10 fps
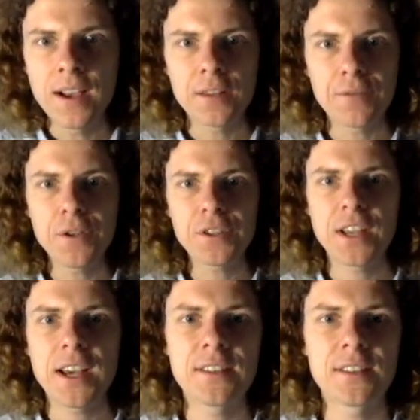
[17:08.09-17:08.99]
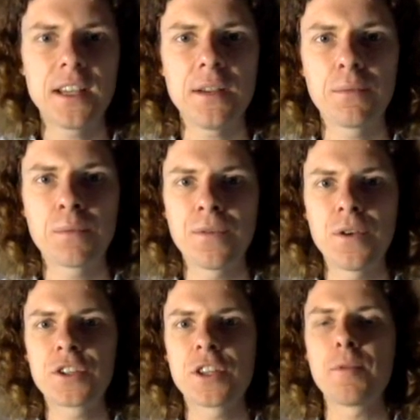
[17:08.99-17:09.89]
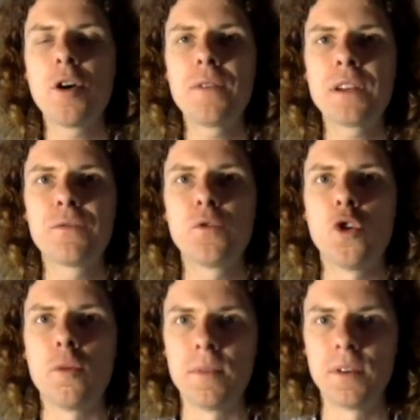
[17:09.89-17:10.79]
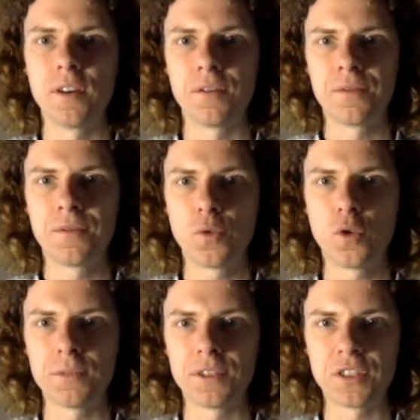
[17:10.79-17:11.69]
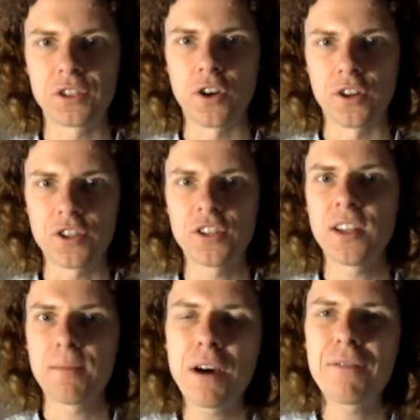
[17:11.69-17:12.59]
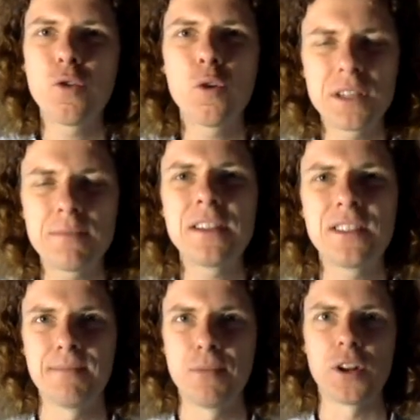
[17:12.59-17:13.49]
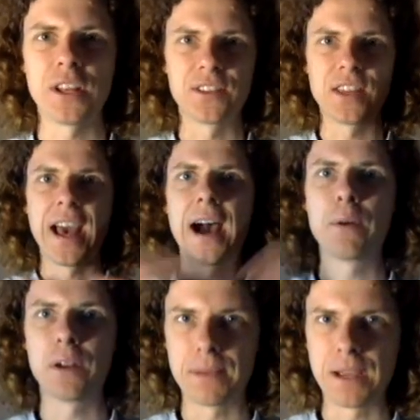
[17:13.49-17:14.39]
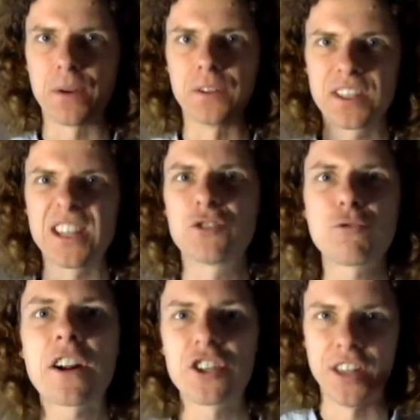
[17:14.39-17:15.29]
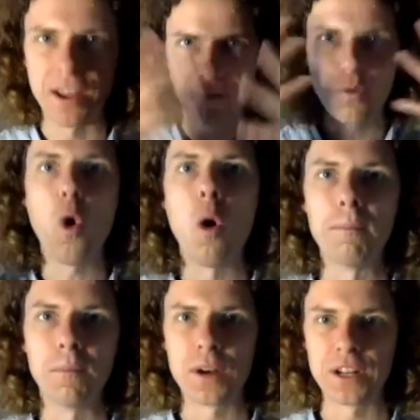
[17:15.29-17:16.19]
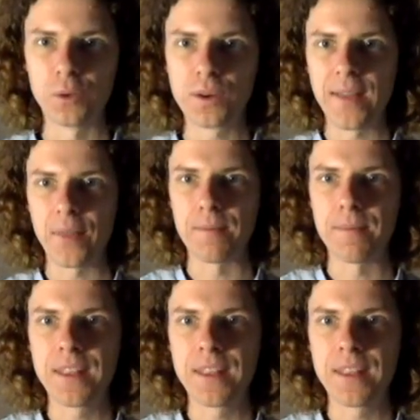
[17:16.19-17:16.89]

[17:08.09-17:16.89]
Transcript: In the first case, he refers to the perfect forms of his cottages, and by forms he means their bodies, their outward appearance, their structure, their form when you look at them.